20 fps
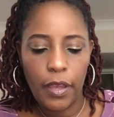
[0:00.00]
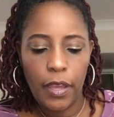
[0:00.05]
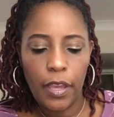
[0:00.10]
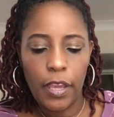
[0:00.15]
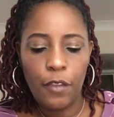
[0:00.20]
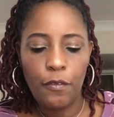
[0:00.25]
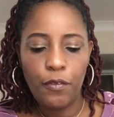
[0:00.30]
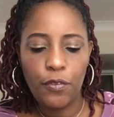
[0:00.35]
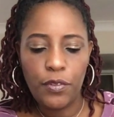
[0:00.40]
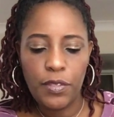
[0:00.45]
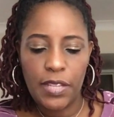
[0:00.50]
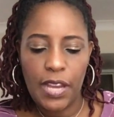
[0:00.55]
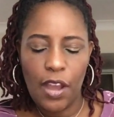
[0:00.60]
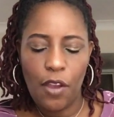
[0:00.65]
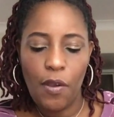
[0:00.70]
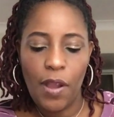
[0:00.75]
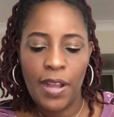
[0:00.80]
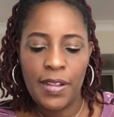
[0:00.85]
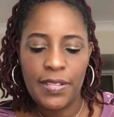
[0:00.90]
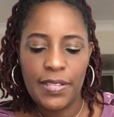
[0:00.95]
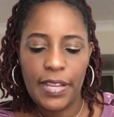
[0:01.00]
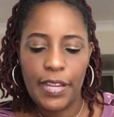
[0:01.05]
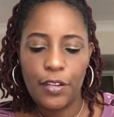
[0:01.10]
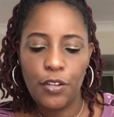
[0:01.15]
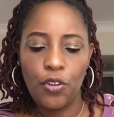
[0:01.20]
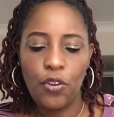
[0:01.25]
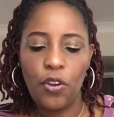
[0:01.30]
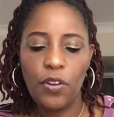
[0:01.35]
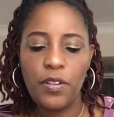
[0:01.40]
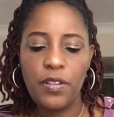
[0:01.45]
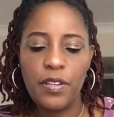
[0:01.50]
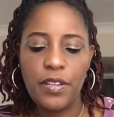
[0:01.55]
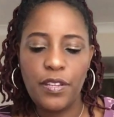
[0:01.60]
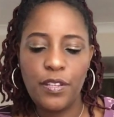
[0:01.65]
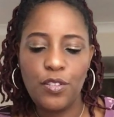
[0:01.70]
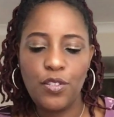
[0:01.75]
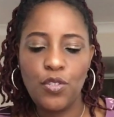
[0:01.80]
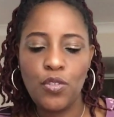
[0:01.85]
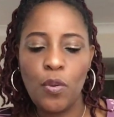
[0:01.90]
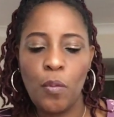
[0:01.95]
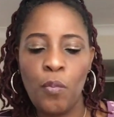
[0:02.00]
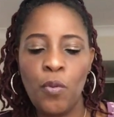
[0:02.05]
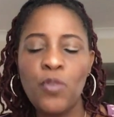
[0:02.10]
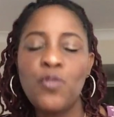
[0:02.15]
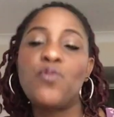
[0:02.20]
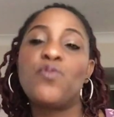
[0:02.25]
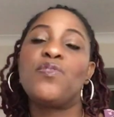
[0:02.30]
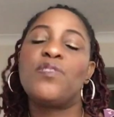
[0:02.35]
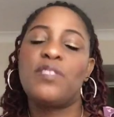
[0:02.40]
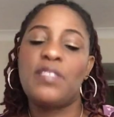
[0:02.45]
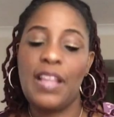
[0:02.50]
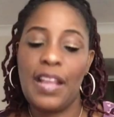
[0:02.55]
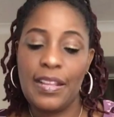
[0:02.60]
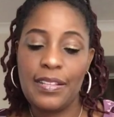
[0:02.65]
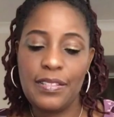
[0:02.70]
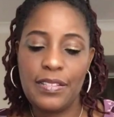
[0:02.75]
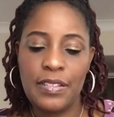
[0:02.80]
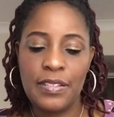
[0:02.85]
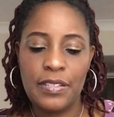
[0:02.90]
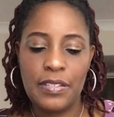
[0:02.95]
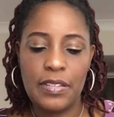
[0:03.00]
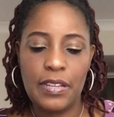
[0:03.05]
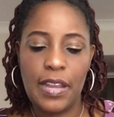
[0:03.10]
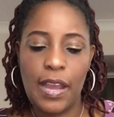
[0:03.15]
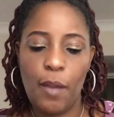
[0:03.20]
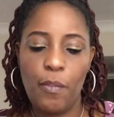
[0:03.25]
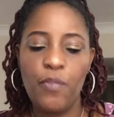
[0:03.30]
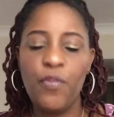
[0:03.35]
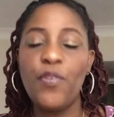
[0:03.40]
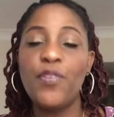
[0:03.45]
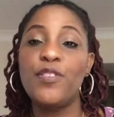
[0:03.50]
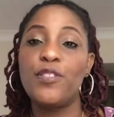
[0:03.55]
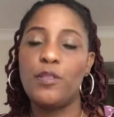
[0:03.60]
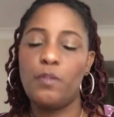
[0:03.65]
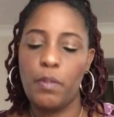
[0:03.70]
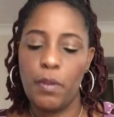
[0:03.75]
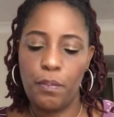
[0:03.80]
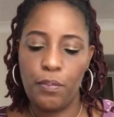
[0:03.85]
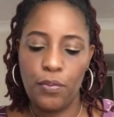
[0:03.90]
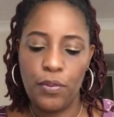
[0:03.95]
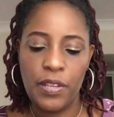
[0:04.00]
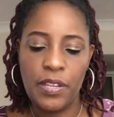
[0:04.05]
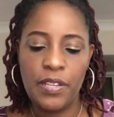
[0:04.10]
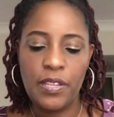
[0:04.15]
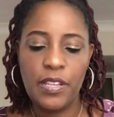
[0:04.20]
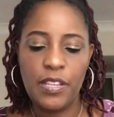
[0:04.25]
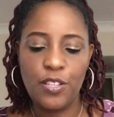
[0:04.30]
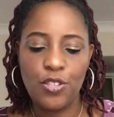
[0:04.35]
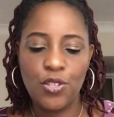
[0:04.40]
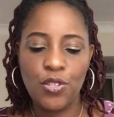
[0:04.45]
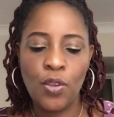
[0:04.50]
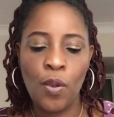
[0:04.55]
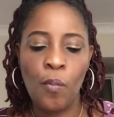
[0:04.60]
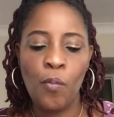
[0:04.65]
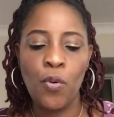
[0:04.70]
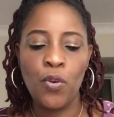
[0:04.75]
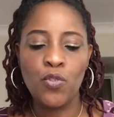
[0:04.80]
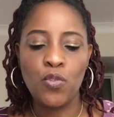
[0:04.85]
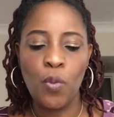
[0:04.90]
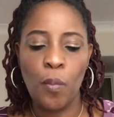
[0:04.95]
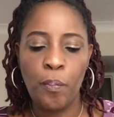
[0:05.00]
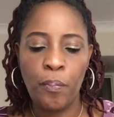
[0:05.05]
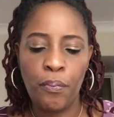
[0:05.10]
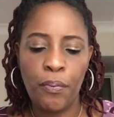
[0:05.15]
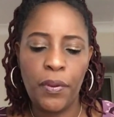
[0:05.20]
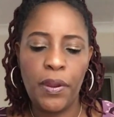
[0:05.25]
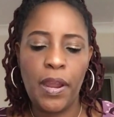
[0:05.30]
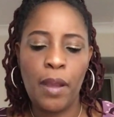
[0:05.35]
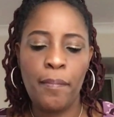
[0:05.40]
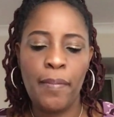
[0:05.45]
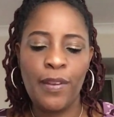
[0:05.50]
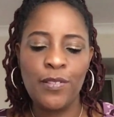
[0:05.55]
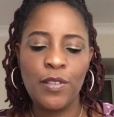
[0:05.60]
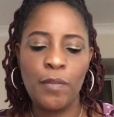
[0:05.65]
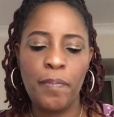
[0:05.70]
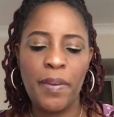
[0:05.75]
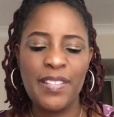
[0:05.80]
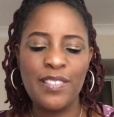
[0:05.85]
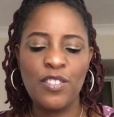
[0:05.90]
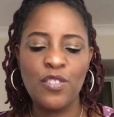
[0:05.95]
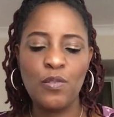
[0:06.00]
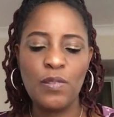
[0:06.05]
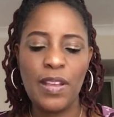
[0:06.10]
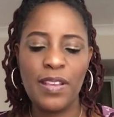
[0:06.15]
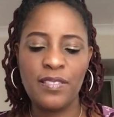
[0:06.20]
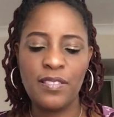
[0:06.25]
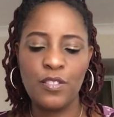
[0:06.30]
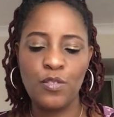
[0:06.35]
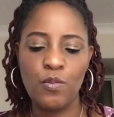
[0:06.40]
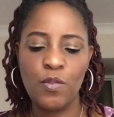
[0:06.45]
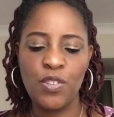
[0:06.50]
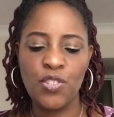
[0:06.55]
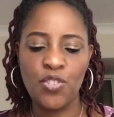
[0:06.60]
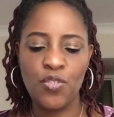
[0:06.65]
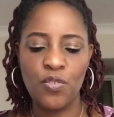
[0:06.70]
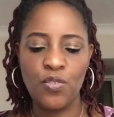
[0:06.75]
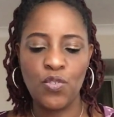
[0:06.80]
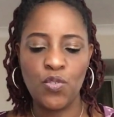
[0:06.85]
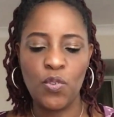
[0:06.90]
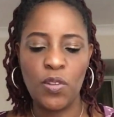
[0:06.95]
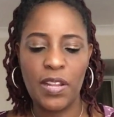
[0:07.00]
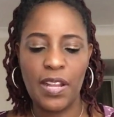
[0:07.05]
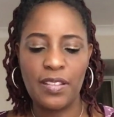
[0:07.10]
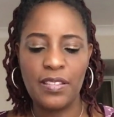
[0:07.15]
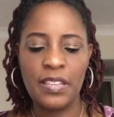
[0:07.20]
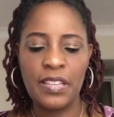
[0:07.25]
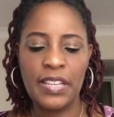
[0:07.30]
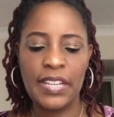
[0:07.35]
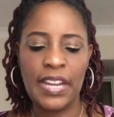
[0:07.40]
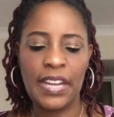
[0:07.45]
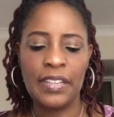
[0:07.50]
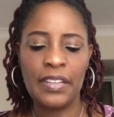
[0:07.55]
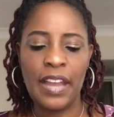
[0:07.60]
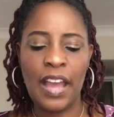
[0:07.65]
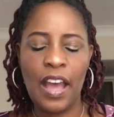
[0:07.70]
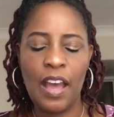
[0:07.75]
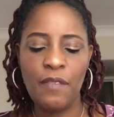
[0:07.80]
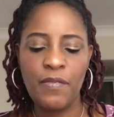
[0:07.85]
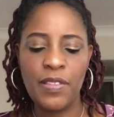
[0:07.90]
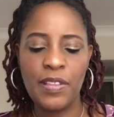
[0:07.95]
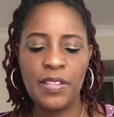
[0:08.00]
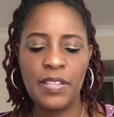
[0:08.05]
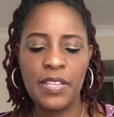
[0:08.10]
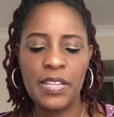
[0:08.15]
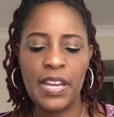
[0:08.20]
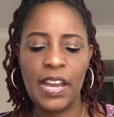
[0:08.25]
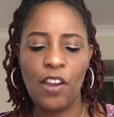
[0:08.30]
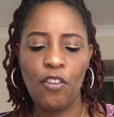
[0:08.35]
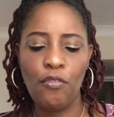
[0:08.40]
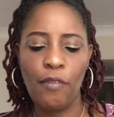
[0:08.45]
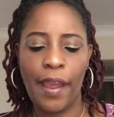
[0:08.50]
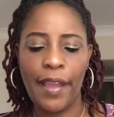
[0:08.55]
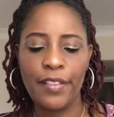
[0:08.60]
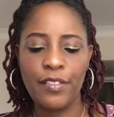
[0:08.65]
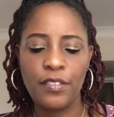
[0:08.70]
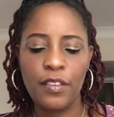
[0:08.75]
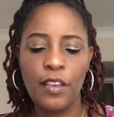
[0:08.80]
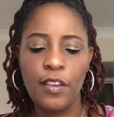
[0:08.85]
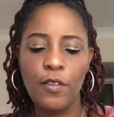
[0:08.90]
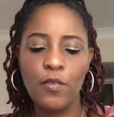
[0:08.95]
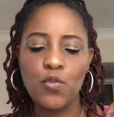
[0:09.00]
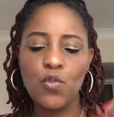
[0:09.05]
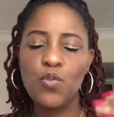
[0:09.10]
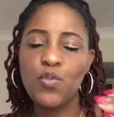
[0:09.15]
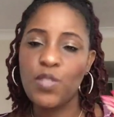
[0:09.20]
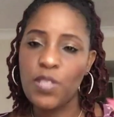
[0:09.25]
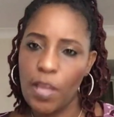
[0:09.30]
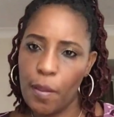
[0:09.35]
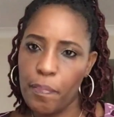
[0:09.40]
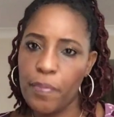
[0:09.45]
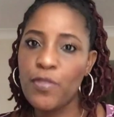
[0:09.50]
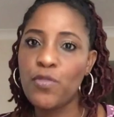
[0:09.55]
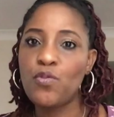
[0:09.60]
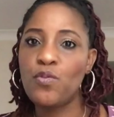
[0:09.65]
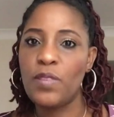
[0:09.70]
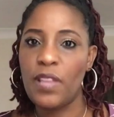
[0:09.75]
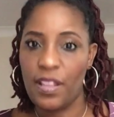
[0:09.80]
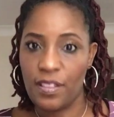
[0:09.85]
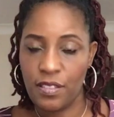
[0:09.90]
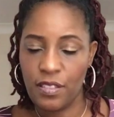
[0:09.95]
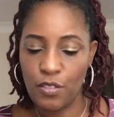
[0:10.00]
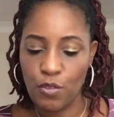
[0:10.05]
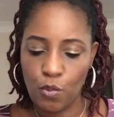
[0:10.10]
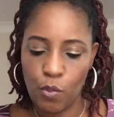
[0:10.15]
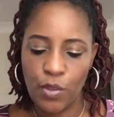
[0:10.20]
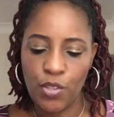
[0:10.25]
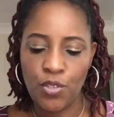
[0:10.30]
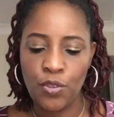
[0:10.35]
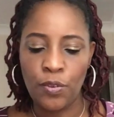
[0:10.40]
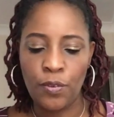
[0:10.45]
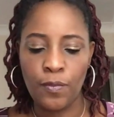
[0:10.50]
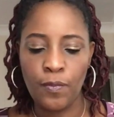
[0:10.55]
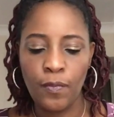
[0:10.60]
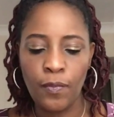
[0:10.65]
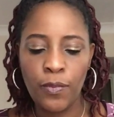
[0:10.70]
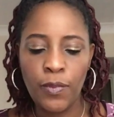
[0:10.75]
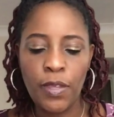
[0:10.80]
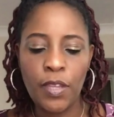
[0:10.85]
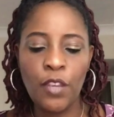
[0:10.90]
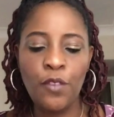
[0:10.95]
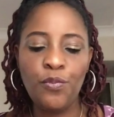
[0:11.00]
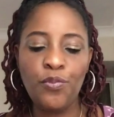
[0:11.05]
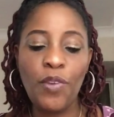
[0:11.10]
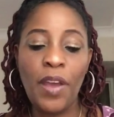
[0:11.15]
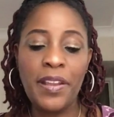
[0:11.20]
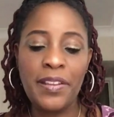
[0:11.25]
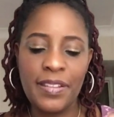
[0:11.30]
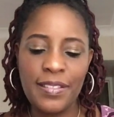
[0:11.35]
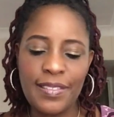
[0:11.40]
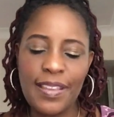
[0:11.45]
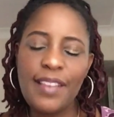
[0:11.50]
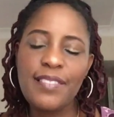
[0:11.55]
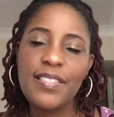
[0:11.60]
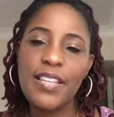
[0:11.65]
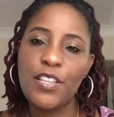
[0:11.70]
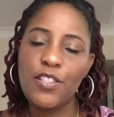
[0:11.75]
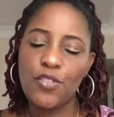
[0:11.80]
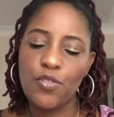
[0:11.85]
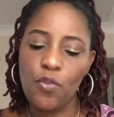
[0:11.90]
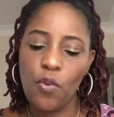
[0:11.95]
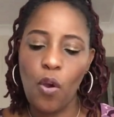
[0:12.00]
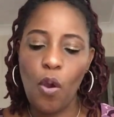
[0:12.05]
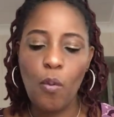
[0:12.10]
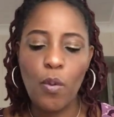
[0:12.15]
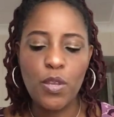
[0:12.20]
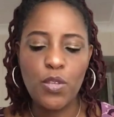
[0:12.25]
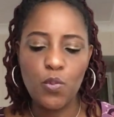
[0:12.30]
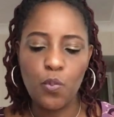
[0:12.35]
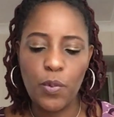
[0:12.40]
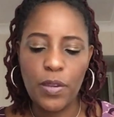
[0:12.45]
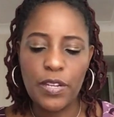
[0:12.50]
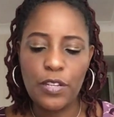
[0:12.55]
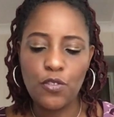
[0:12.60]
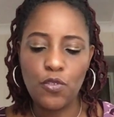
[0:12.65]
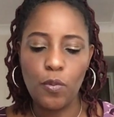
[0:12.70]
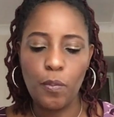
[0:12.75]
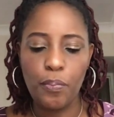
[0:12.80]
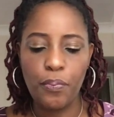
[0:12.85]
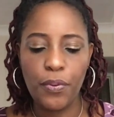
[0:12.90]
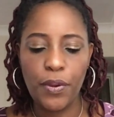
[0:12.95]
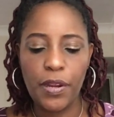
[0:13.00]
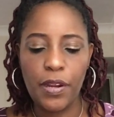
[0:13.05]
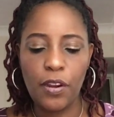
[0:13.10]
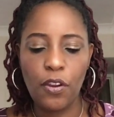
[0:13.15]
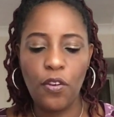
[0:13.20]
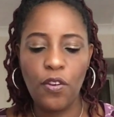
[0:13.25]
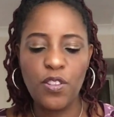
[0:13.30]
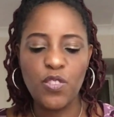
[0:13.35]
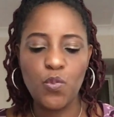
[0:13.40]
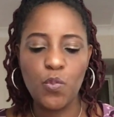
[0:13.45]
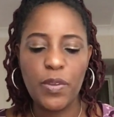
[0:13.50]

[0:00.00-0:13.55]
even now and then god needs someone to stand in the gap for his people he needs someone to pray about a particular situation so that he can have the legal right to step into that situation if you're an intercessor always willing to pray god's